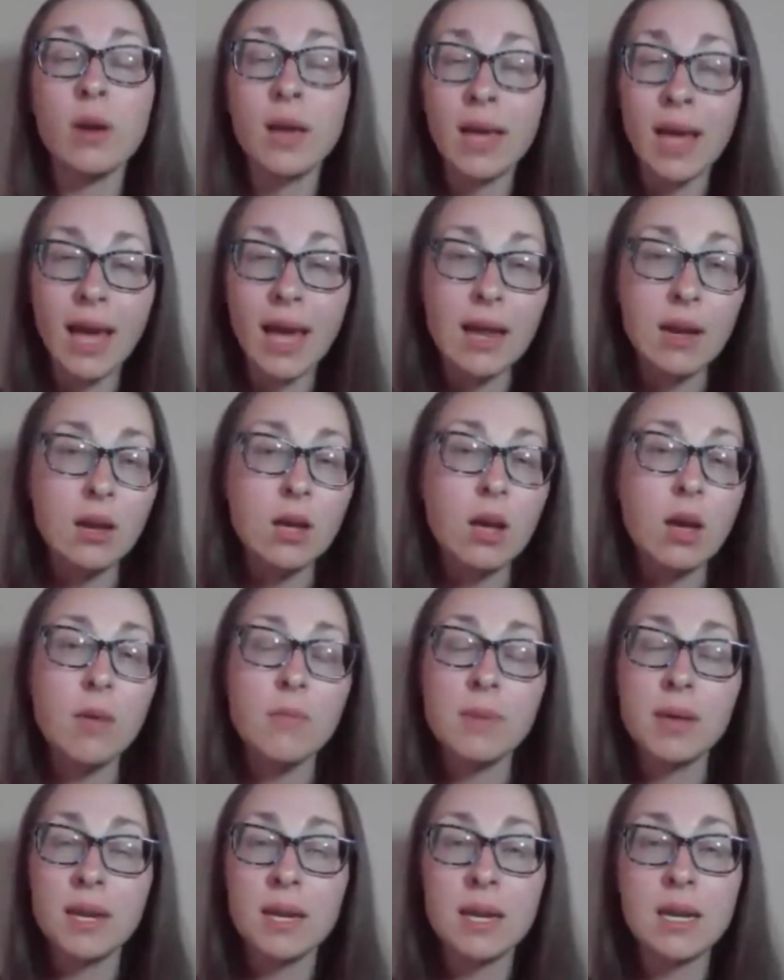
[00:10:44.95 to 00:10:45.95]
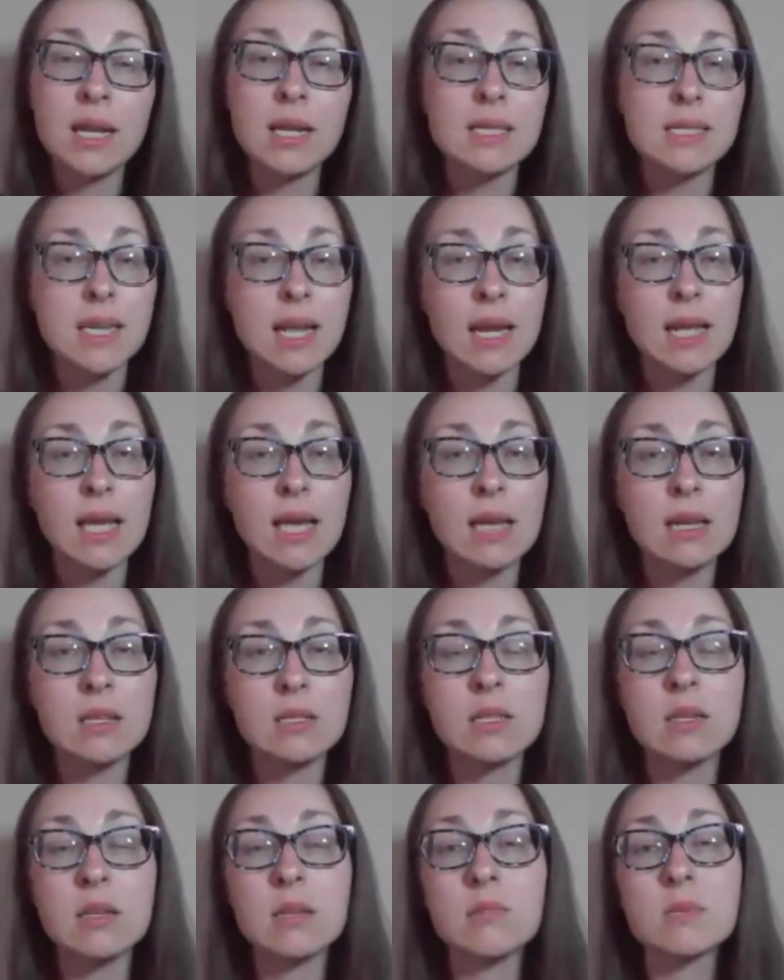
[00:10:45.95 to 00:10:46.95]
again, committed and dedicated
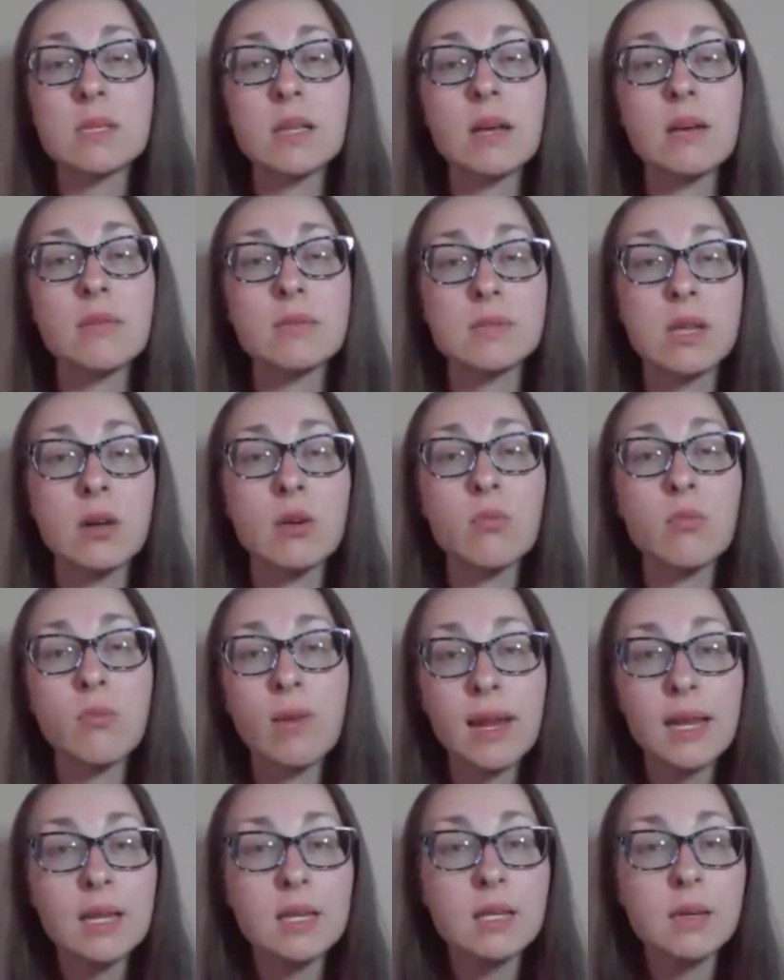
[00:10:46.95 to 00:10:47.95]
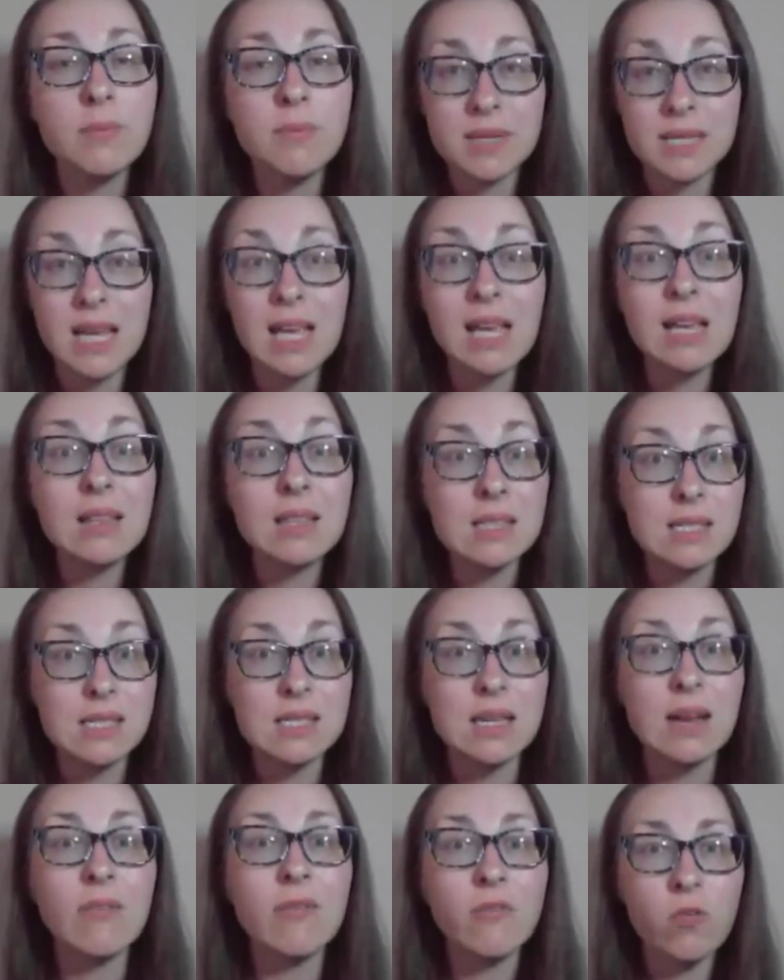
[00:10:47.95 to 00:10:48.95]
to themselves, that are ready to take this
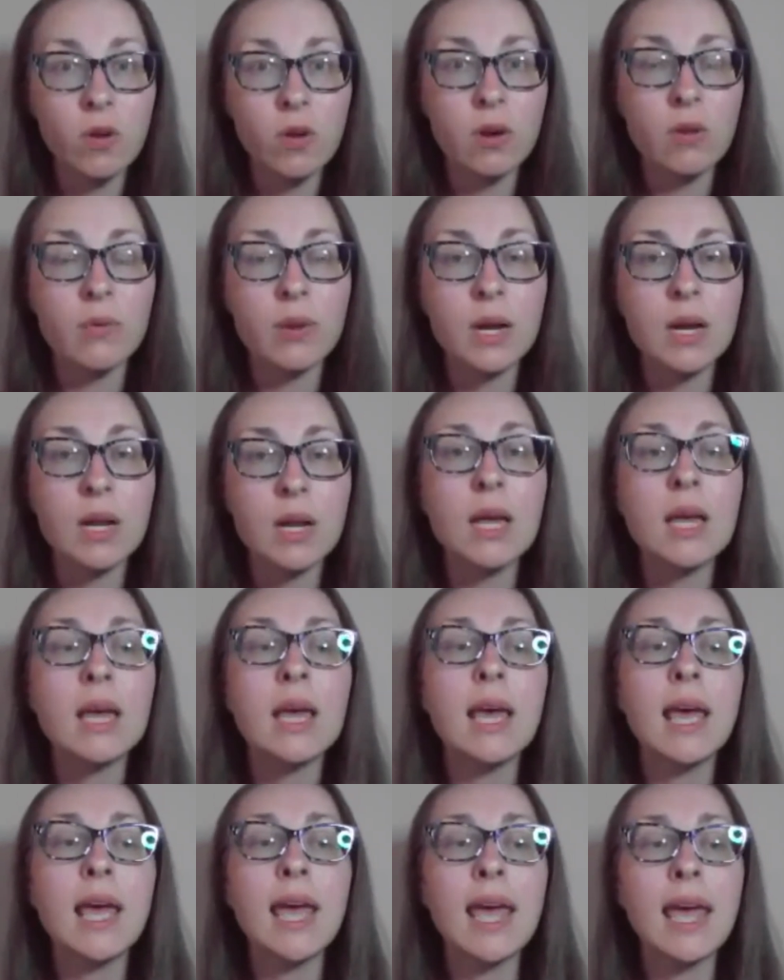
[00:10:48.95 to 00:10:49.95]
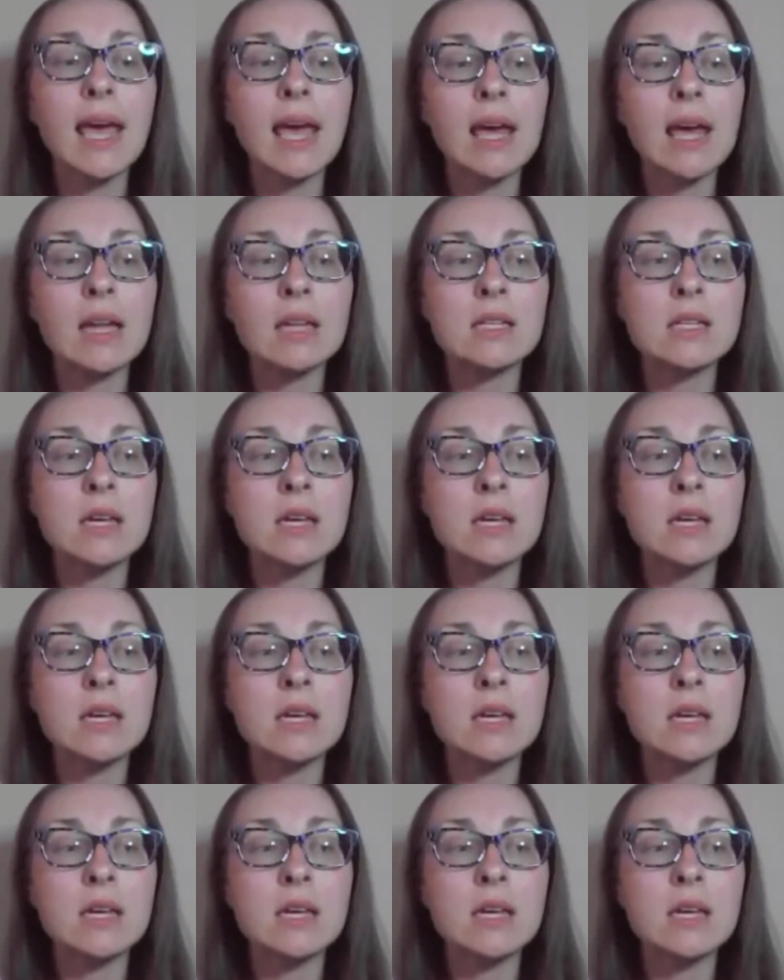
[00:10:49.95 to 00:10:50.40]
step forward and